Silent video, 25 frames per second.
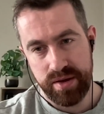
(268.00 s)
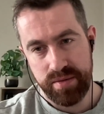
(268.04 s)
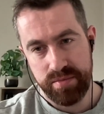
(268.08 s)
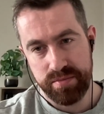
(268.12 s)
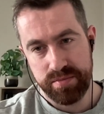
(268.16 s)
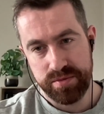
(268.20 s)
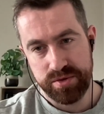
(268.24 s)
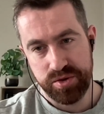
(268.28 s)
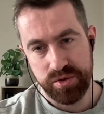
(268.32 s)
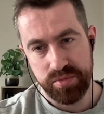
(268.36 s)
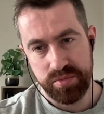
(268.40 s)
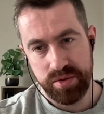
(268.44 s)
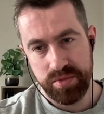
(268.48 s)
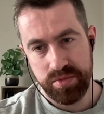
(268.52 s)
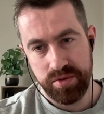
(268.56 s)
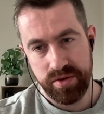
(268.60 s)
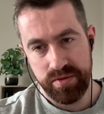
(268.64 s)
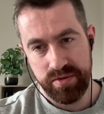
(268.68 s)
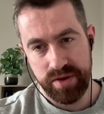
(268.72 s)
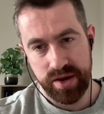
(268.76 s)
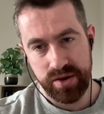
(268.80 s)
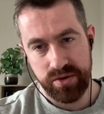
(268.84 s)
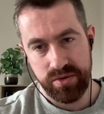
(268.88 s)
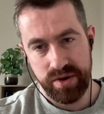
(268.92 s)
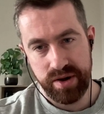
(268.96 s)
some people have
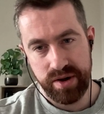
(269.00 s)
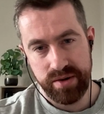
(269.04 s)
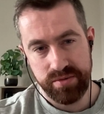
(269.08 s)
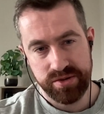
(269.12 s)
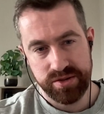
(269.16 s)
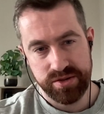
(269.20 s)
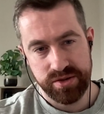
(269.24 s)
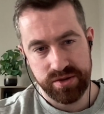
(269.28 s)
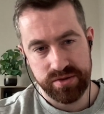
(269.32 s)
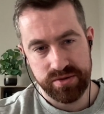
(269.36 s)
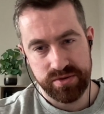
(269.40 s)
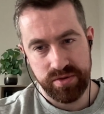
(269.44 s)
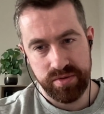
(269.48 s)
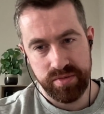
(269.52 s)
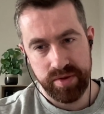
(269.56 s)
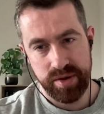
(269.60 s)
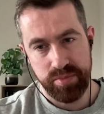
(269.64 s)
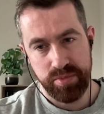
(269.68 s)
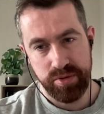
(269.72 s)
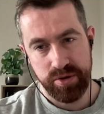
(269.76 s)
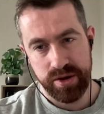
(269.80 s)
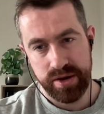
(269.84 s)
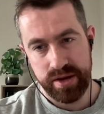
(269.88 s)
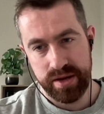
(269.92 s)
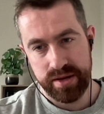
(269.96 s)
had great results from it,
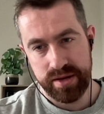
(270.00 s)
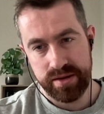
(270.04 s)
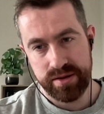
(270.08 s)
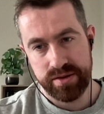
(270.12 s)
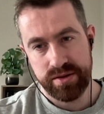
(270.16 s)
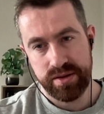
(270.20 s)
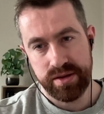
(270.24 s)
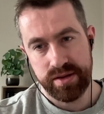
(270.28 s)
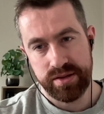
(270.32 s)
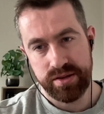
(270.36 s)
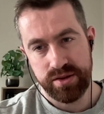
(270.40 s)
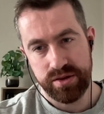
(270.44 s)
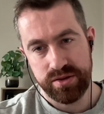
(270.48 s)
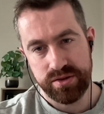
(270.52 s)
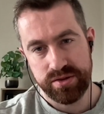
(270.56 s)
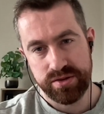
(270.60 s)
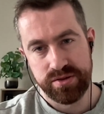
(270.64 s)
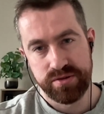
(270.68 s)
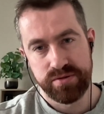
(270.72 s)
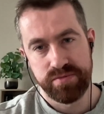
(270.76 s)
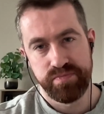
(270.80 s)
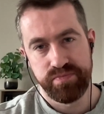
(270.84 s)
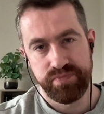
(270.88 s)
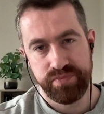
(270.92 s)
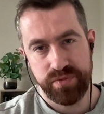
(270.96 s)
but it
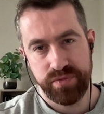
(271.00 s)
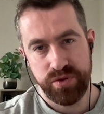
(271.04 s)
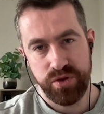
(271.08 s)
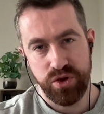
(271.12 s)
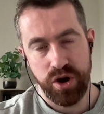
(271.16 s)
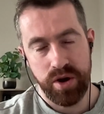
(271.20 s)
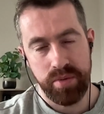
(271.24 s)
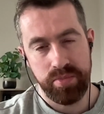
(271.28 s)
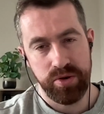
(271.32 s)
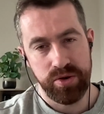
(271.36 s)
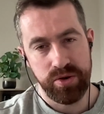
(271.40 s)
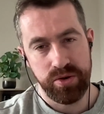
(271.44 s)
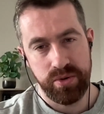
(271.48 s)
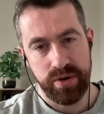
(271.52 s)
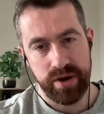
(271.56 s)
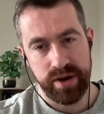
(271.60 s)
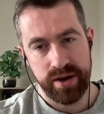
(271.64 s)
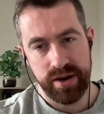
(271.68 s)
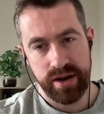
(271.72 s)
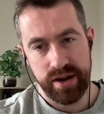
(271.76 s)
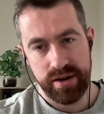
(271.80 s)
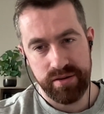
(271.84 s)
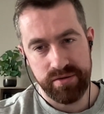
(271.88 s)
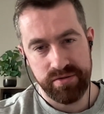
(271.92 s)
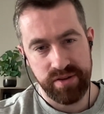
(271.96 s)
does. You are putting quite a
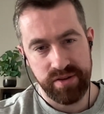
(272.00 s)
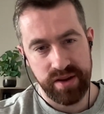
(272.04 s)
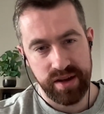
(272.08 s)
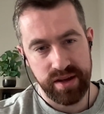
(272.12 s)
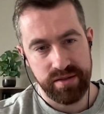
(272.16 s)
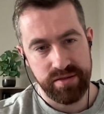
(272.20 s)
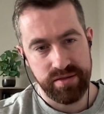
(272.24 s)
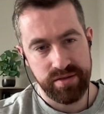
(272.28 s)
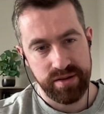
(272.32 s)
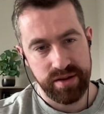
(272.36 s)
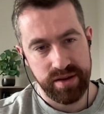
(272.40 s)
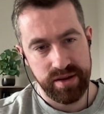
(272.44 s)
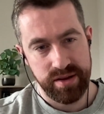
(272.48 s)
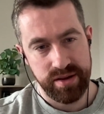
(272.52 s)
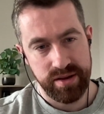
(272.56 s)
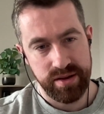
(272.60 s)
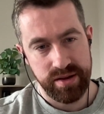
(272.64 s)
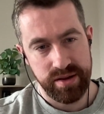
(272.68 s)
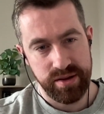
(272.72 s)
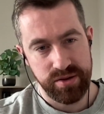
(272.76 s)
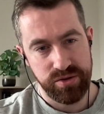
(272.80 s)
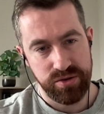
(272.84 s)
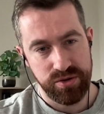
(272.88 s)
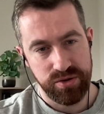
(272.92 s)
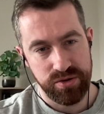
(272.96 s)
lot of faith
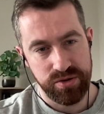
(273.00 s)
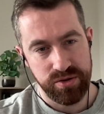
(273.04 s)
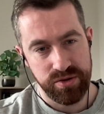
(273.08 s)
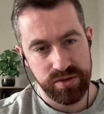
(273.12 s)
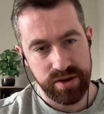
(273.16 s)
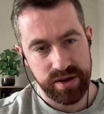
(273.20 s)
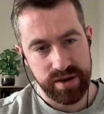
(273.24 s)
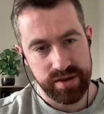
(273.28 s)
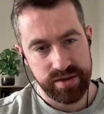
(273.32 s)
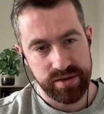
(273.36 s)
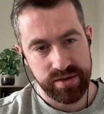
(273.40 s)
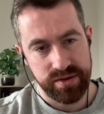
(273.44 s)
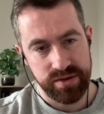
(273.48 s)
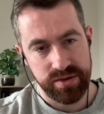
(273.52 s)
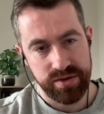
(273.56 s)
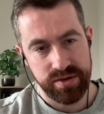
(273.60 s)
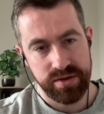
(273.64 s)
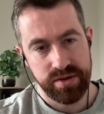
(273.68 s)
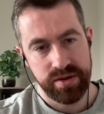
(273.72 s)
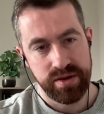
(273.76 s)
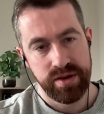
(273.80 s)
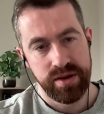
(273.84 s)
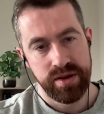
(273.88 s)
in Google there to